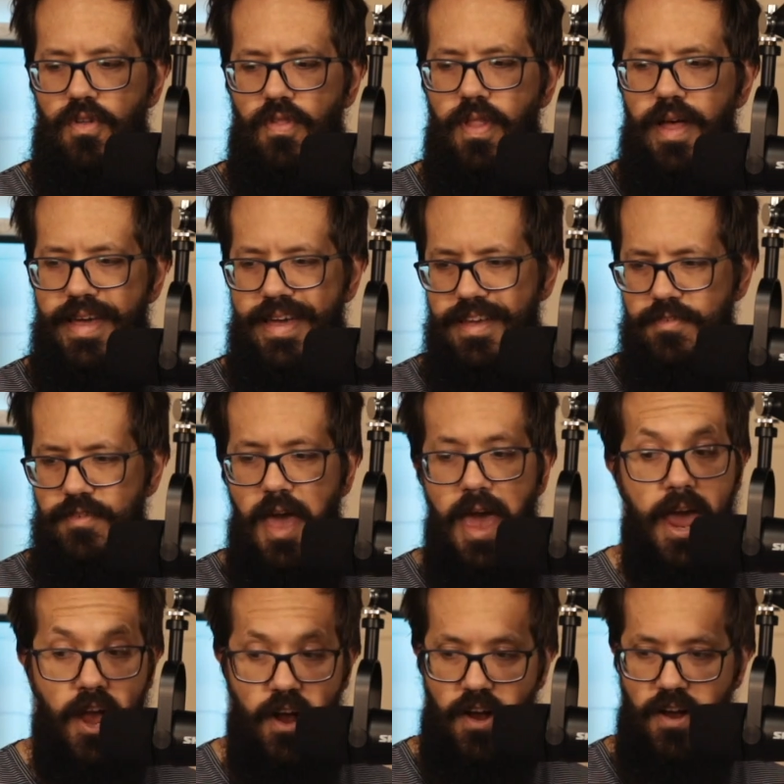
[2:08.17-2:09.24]
like his
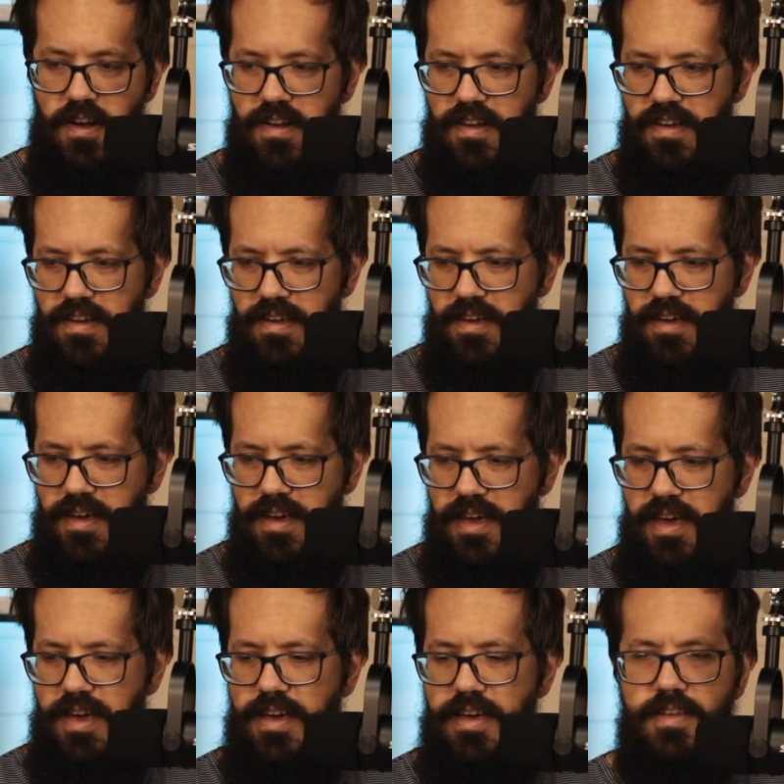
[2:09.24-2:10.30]
hair
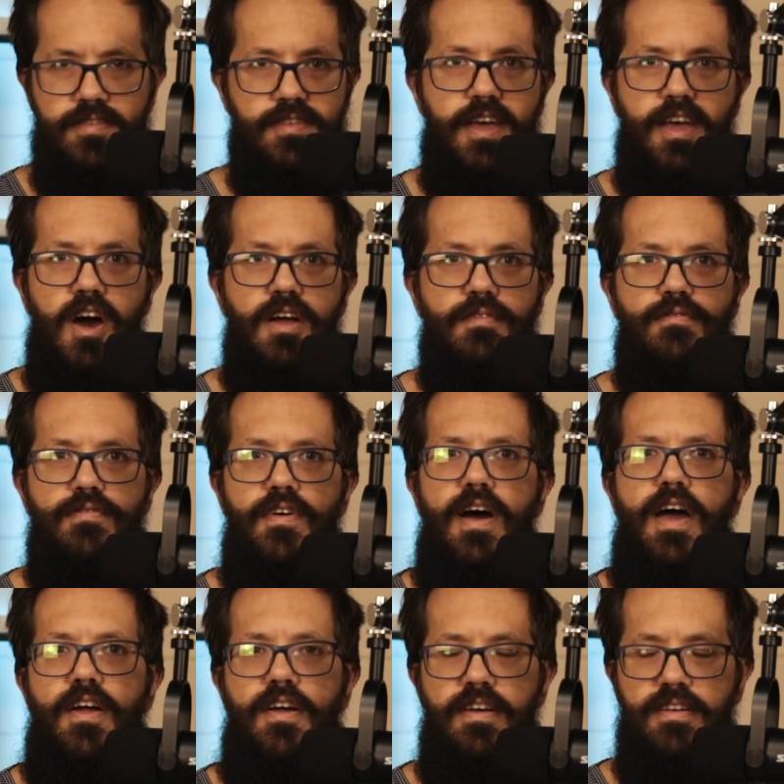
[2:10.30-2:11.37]
is like on
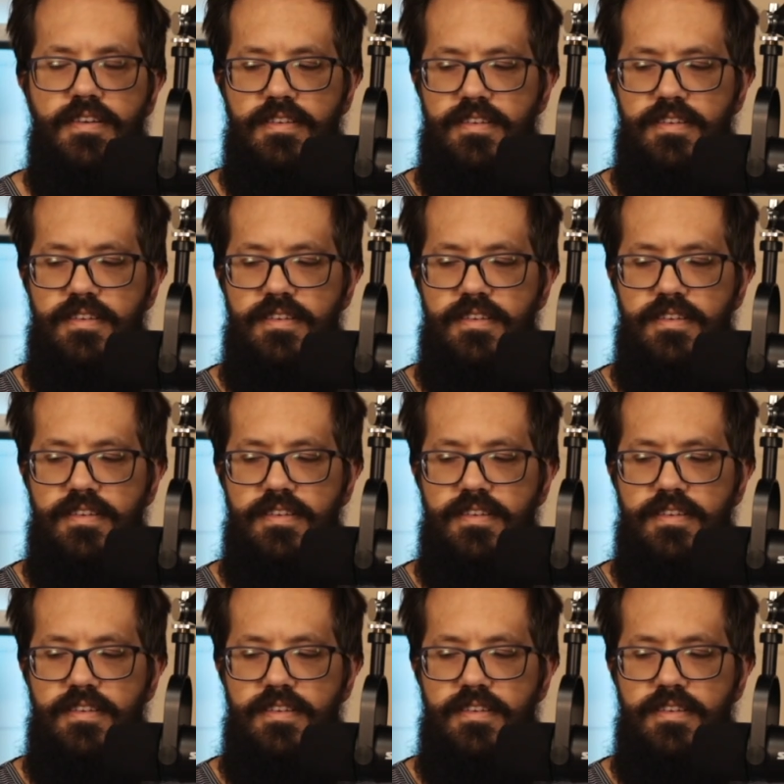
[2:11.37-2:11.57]
fire,